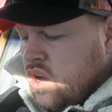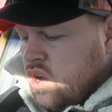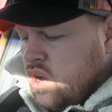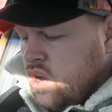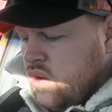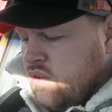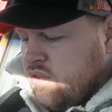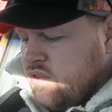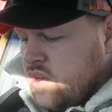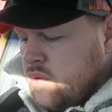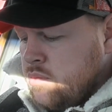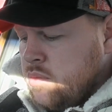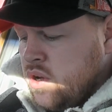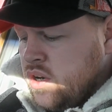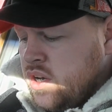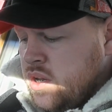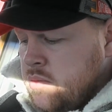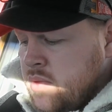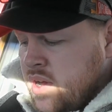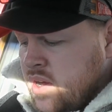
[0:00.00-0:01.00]
of a
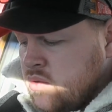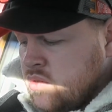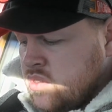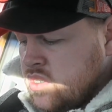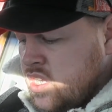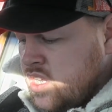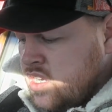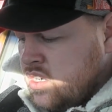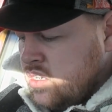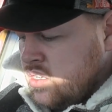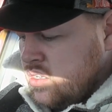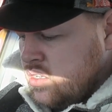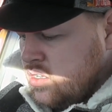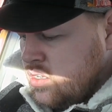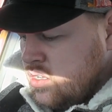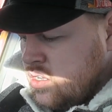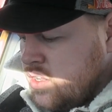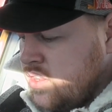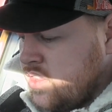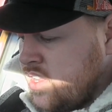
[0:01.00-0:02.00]
body mounting.
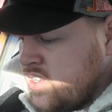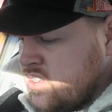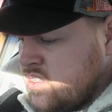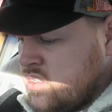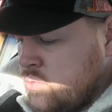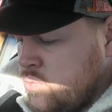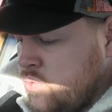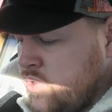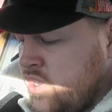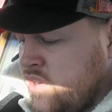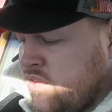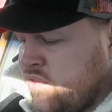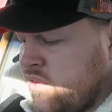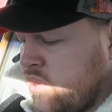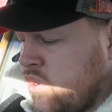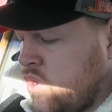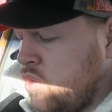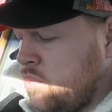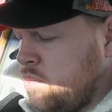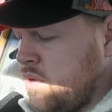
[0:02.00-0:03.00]
That's the rear
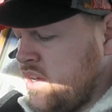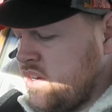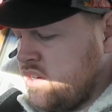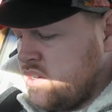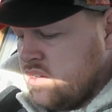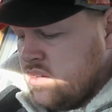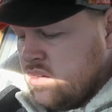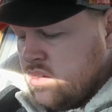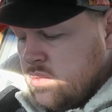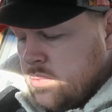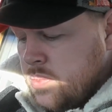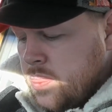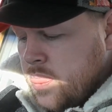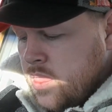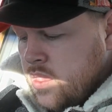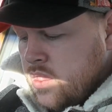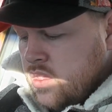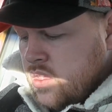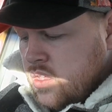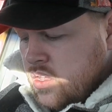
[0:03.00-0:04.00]
floor bed.
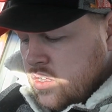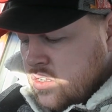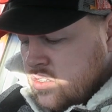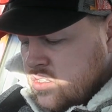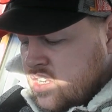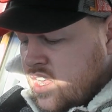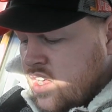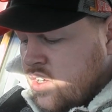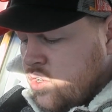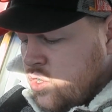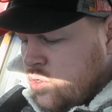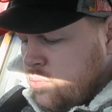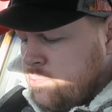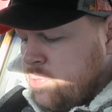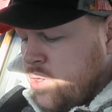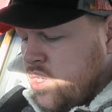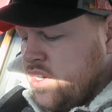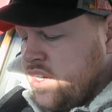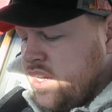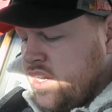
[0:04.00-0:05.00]
Integral
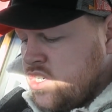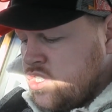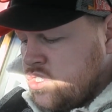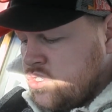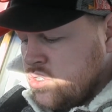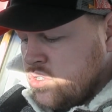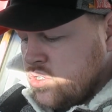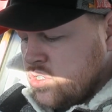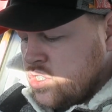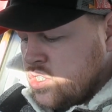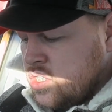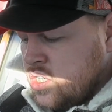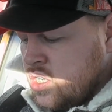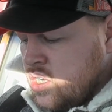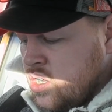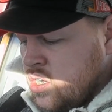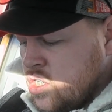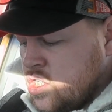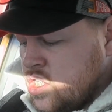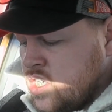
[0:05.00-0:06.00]
body structure
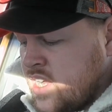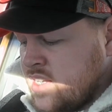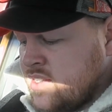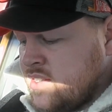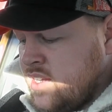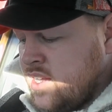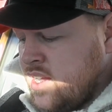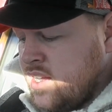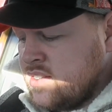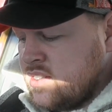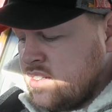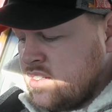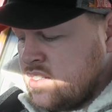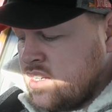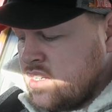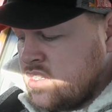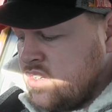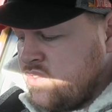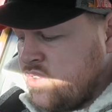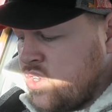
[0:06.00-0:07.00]
or chassis has
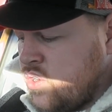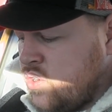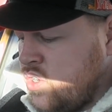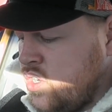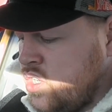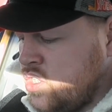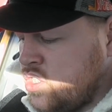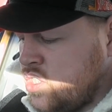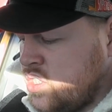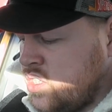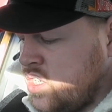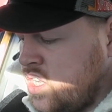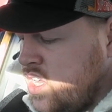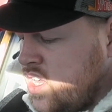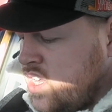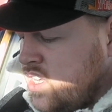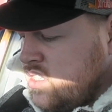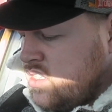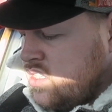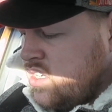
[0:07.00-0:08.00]
excessive corrosion,
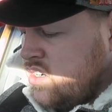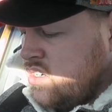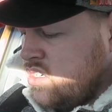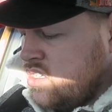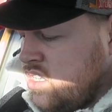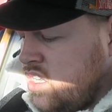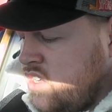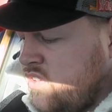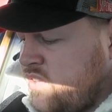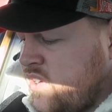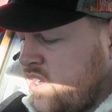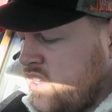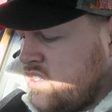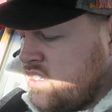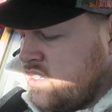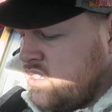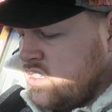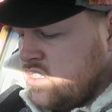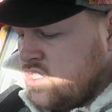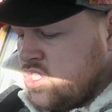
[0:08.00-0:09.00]
seriously
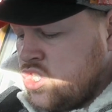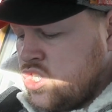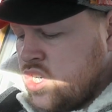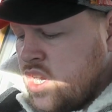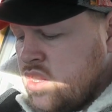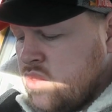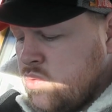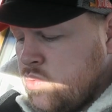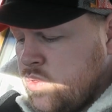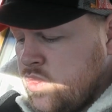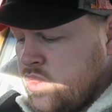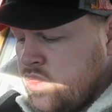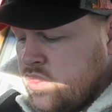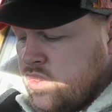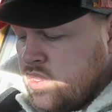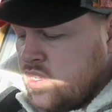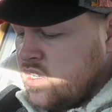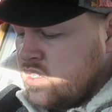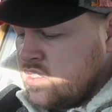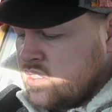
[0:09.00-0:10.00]
affecting its strength within
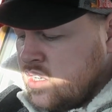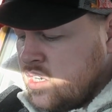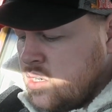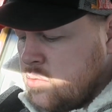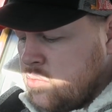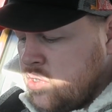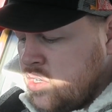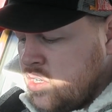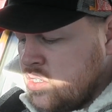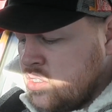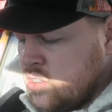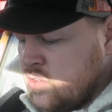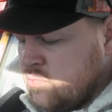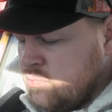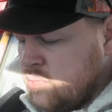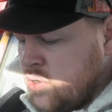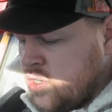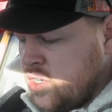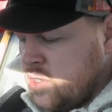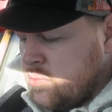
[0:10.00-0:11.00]
30 centimetres
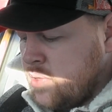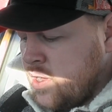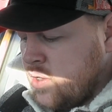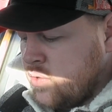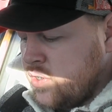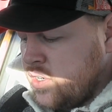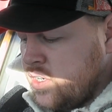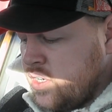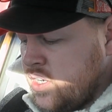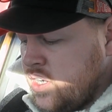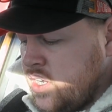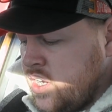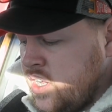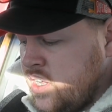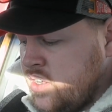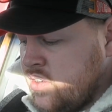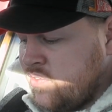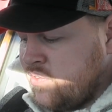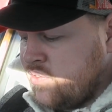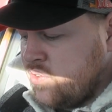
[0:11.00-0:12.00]
of body mounting
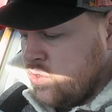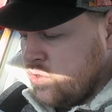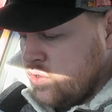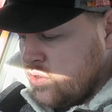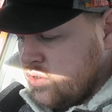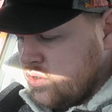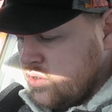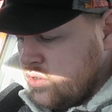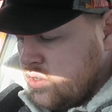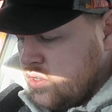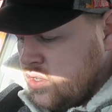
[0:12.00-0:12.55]
near front.